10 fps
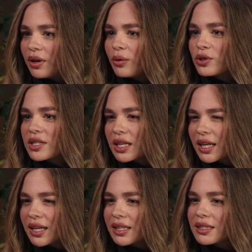When I was a
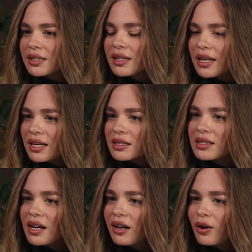kid,
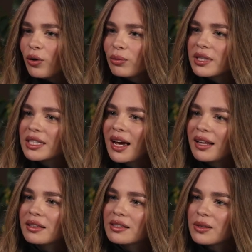yes, I always
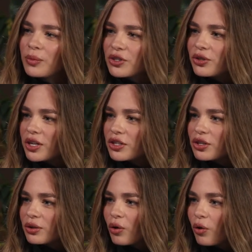had this
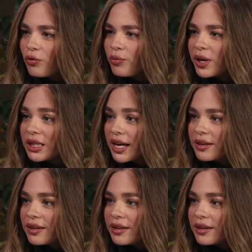imagination of my